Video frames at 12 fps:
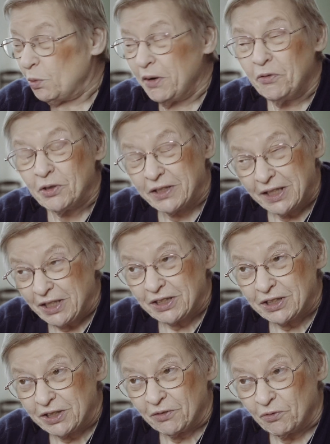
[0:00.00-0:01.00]
Whoever
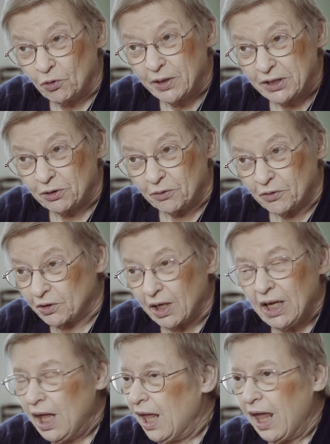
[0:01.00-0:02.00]
does the voiceover
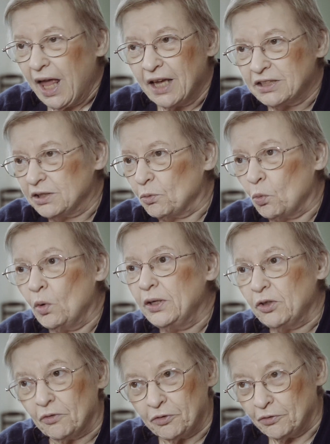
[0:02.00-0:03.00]
has the
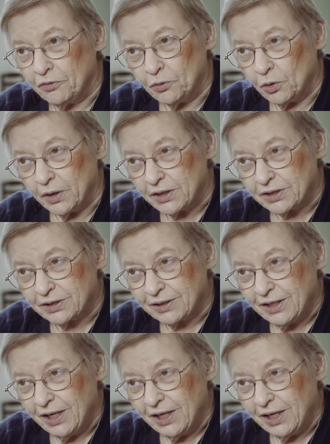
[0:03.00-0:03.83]
wonderful voice.